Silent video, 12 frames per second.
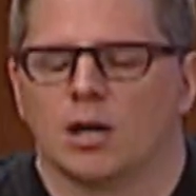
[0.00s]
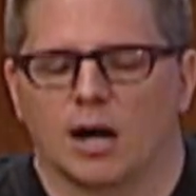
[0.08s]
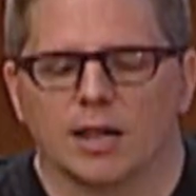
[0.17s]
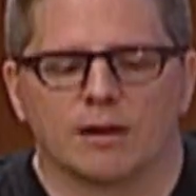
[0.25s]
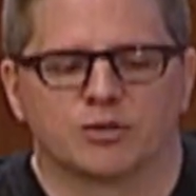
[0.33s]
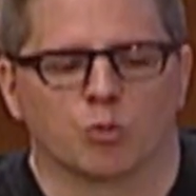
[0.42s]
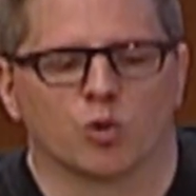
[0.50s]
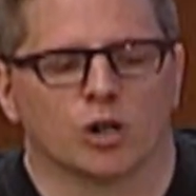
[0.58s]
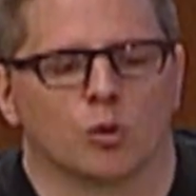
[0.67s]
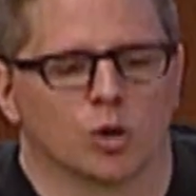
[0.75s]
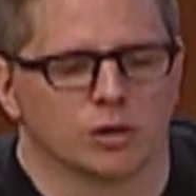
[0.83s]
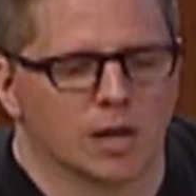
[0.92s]
I'll have some
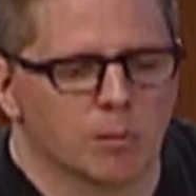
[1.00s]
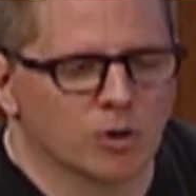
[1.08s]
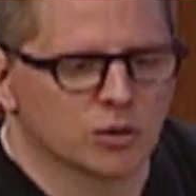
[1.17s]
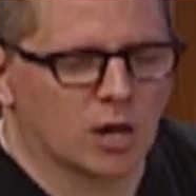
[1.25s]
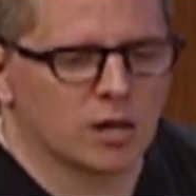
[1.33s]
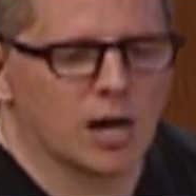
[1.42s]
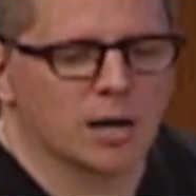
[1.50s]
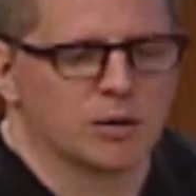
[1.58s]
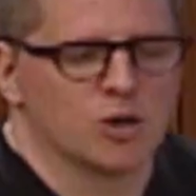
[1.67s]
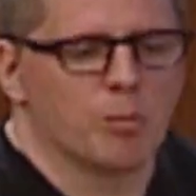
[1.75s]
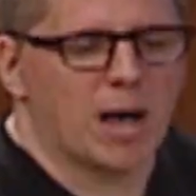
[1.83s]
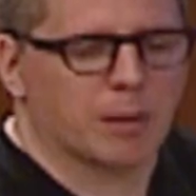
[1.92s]
real world numbers on
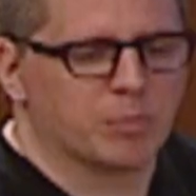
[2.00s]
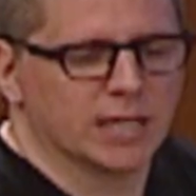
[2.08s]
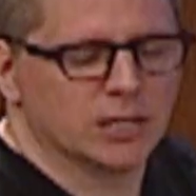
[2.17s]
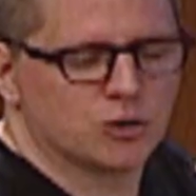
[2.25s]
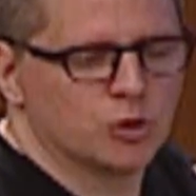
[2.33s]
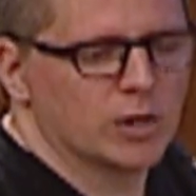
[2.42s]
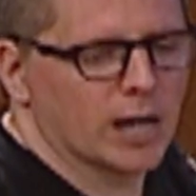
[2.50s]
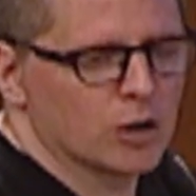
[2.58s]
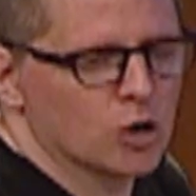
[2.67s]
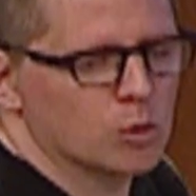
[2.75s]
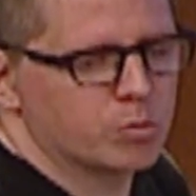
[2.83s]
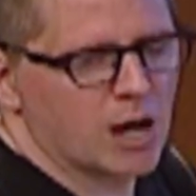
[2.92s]
Backblaze
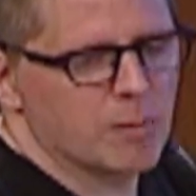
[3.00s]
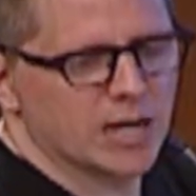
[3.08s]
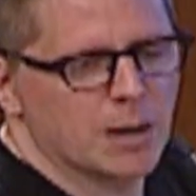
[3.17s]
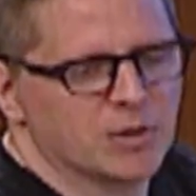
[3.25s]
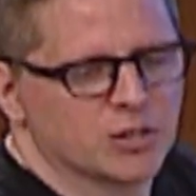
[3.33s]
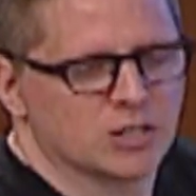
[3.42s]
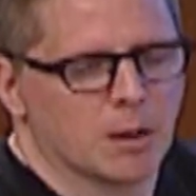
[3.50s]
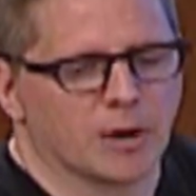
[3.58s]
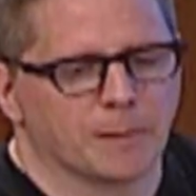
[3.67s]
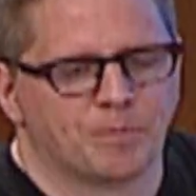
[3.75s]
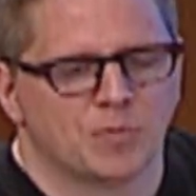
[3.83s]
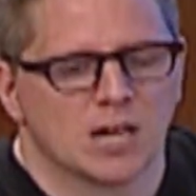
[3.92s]
2.0 coming up this summer.